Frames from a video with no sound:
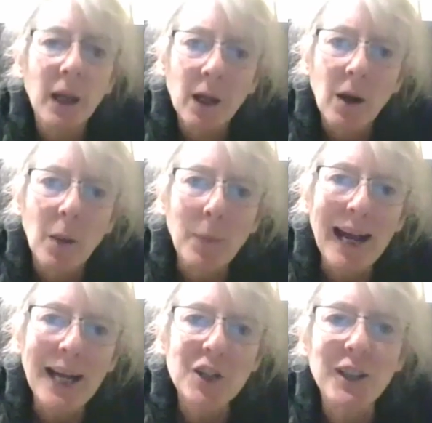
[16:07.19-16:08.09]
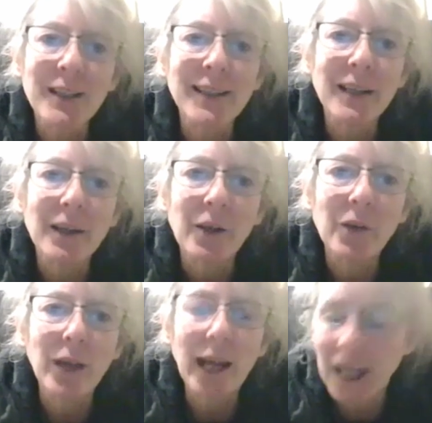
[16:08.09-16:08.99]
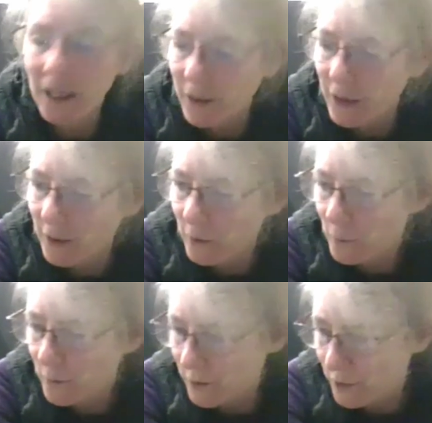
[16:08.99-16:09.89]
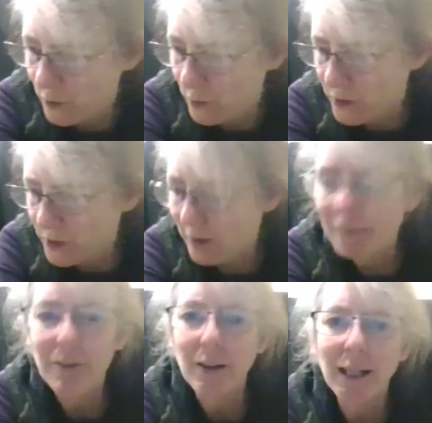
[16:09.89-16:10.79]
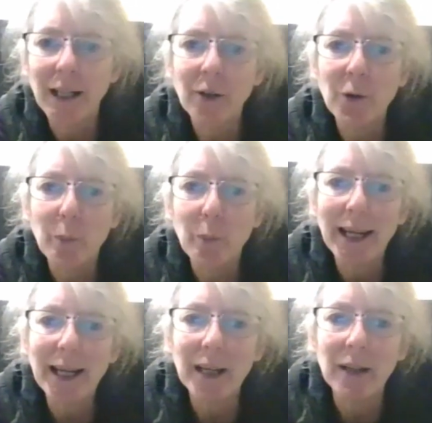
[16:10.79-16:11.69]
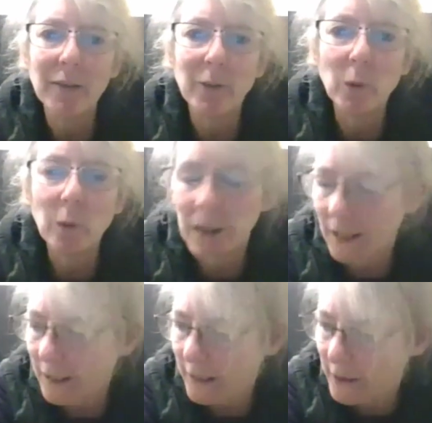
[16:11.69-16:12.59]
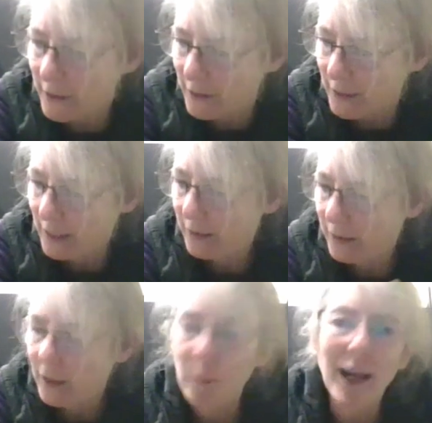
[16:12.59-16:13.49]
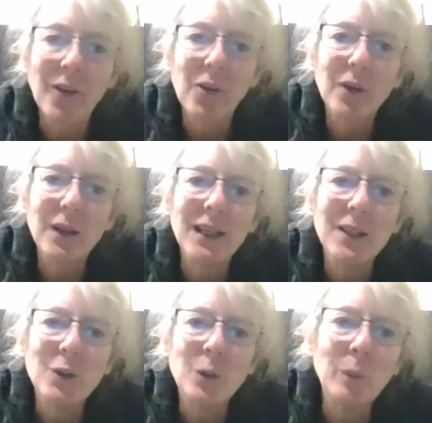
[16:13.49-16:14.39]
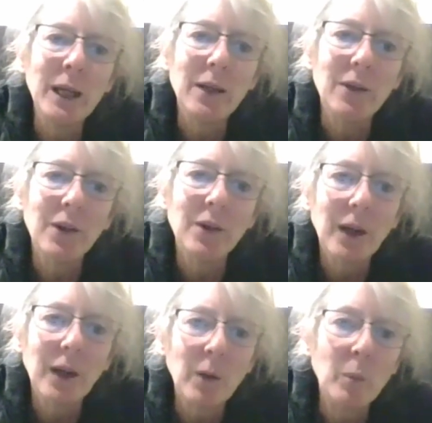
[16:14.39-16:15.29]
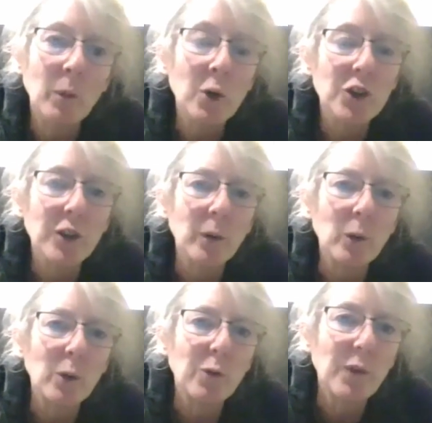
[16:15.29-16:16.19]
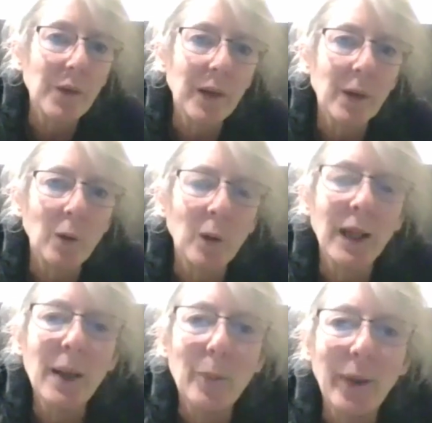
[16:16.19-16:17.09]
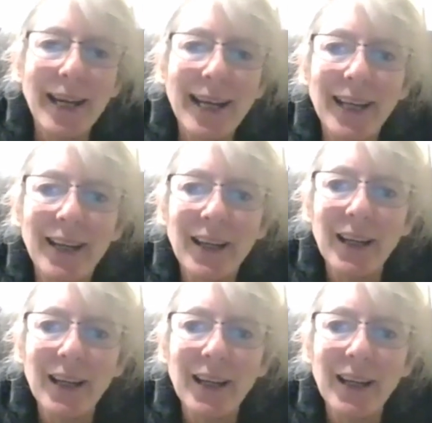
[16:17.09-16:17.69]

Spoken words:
Compassion is the antidote to suffering, to pain of all kinds, the capacity to meet our emotional or physical pain